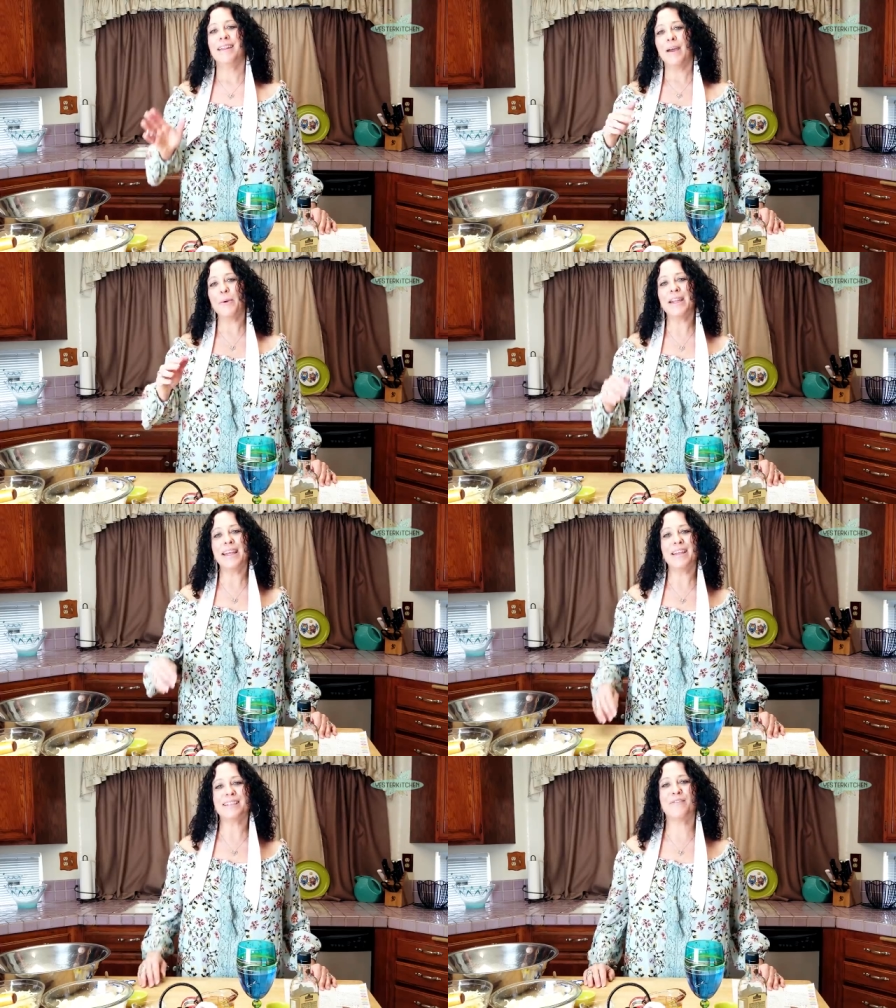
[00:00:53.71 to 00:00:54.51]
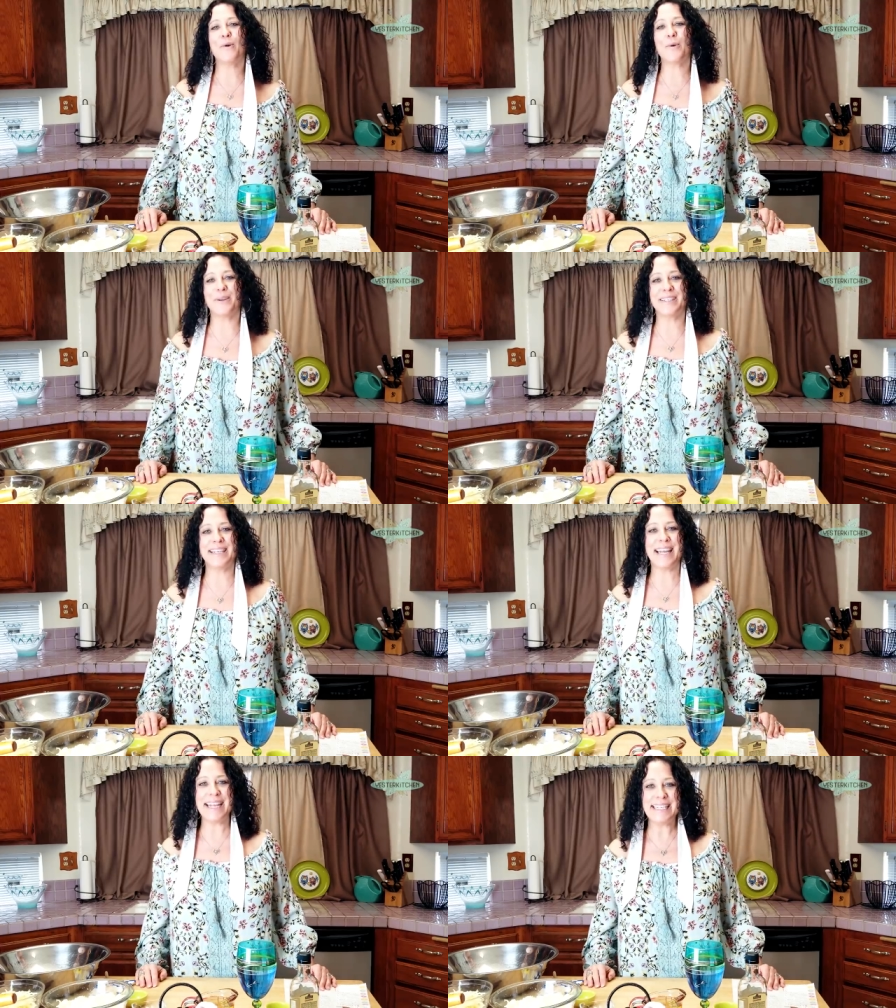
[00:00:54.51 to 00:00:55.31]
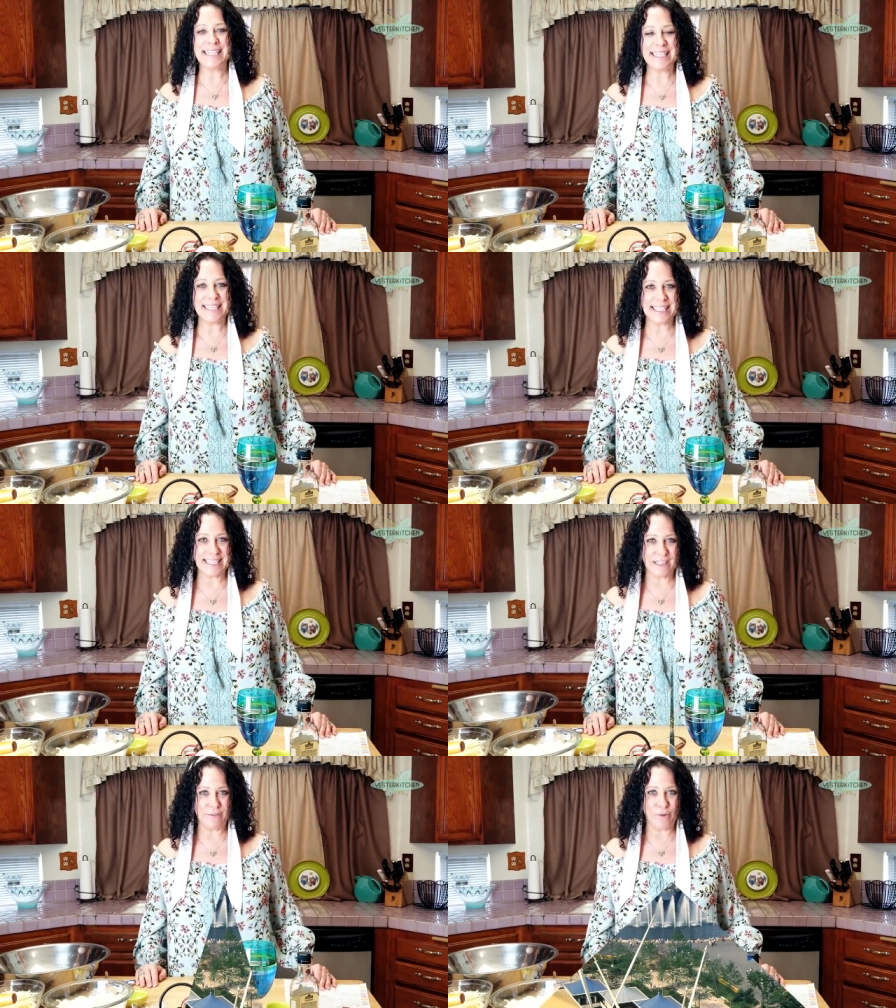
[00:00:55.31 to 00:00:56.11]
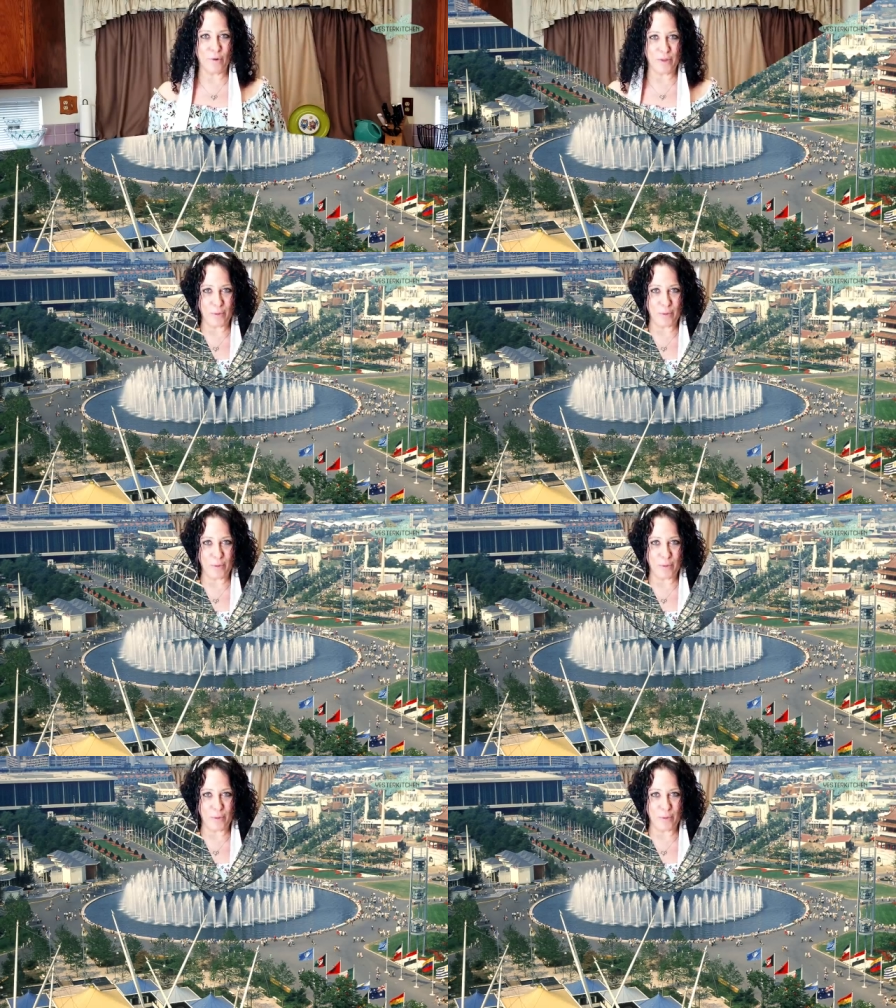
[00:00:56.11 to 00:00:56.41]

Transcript: Now we're gonna get forward to 1964